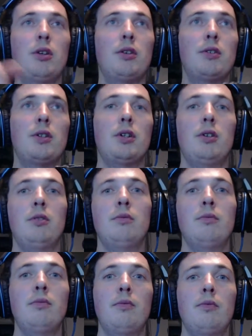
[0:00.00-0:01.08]
So,
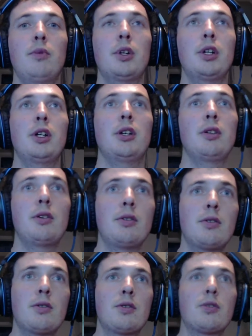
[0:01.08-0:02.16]
I'm going to
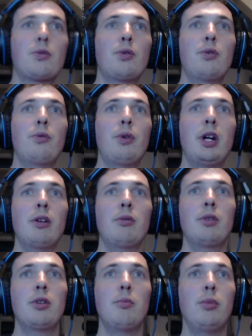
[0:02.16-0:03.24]
screw around
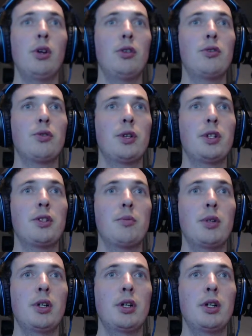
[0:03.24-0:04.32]
with the ball joints a
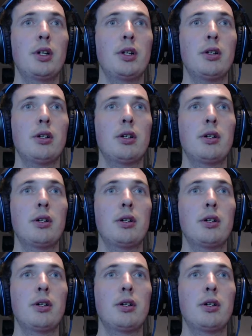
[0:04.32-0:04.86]
bit here.